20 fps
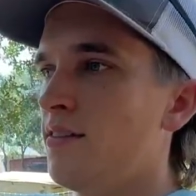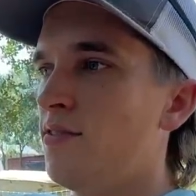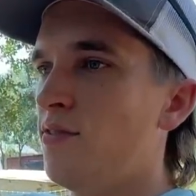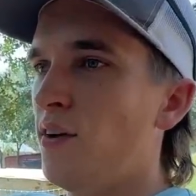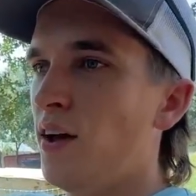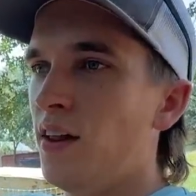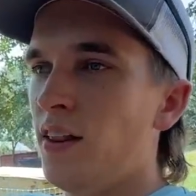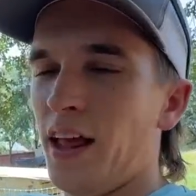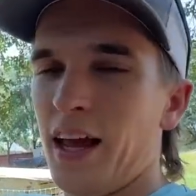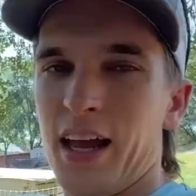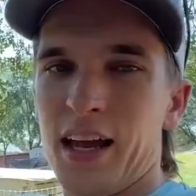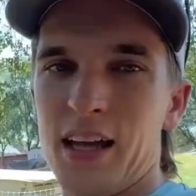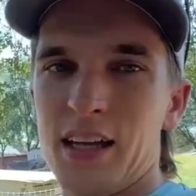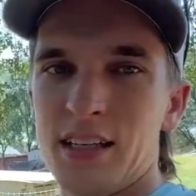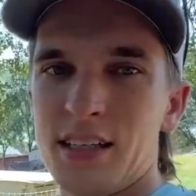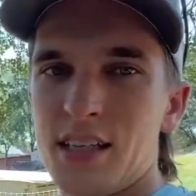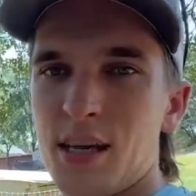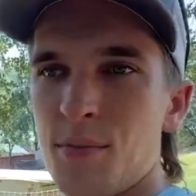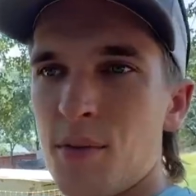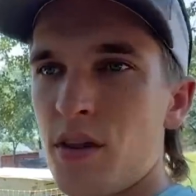fill in
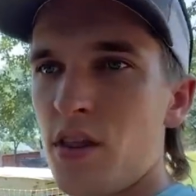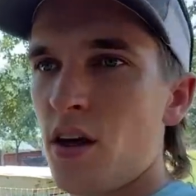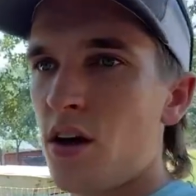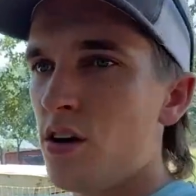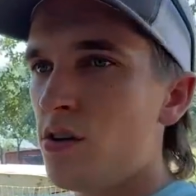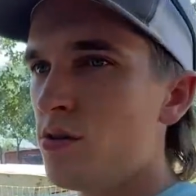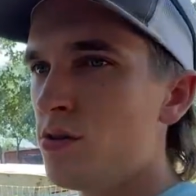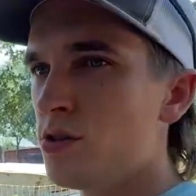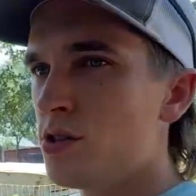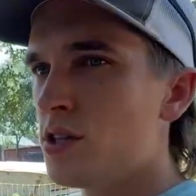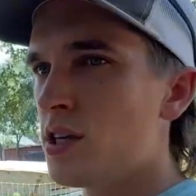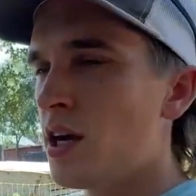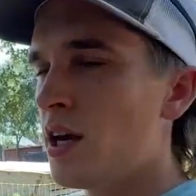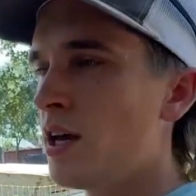some of those.